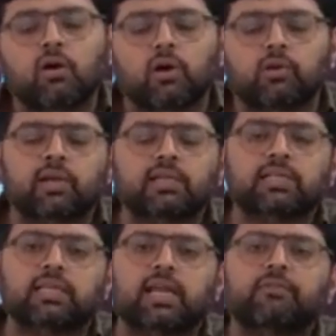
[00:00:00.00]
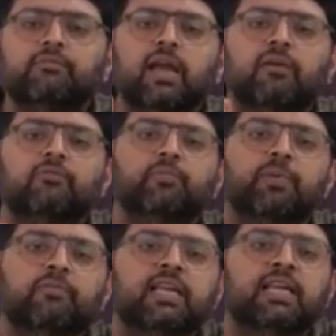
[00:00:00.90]
Or you can say we have to
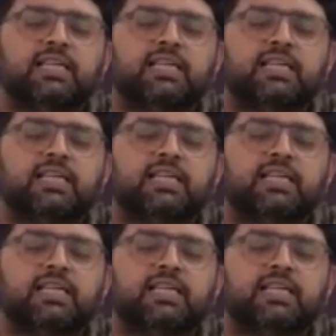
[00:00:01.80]
pay very